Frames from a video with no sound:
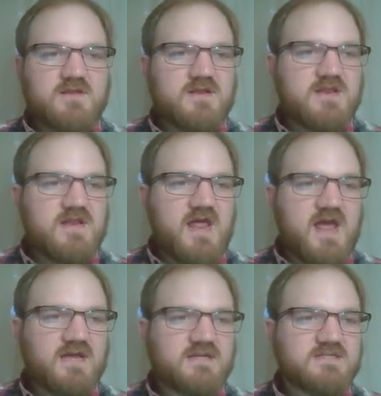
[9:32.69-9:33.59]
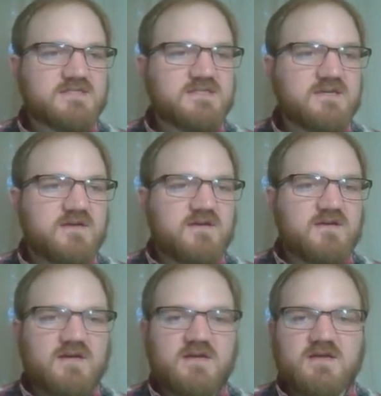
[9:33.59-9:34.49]
Next,
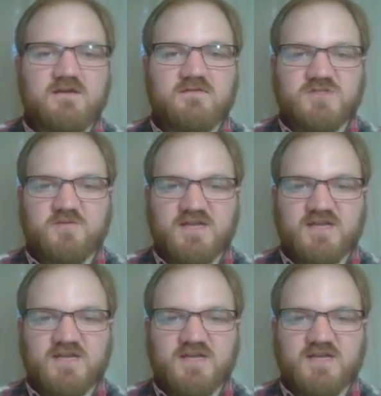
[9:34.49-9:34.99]
let's go